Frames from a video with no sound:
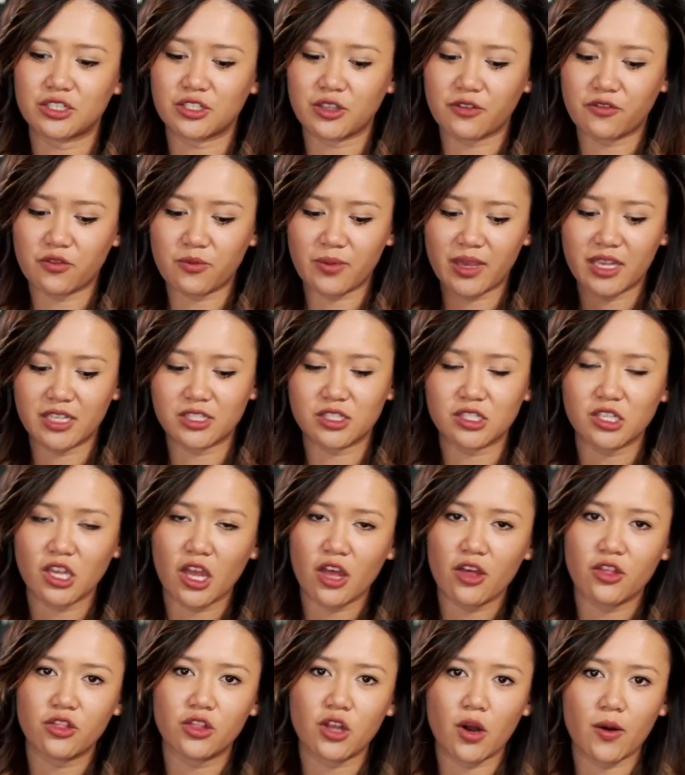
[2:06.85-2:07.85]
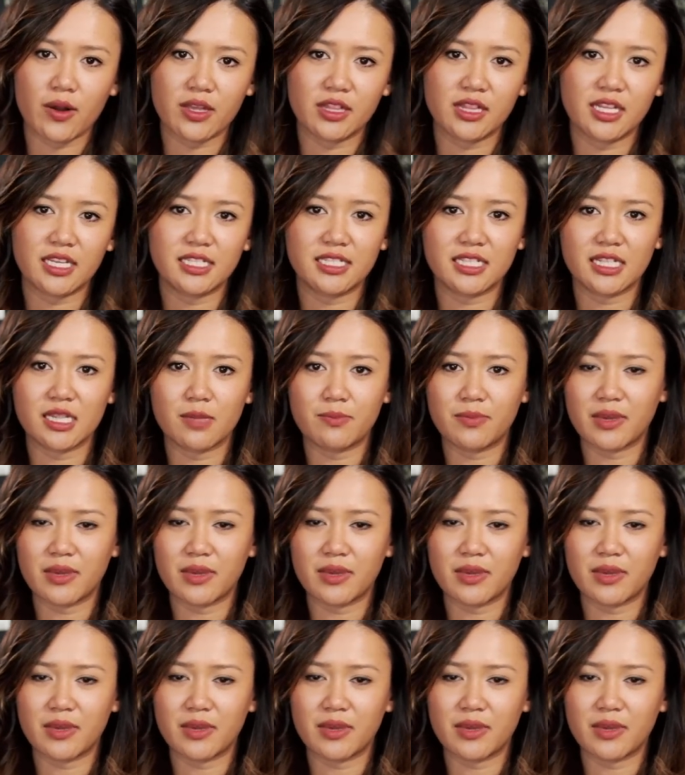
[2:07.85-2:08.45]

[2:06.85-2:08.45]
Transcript: So for me, it's throwing things in the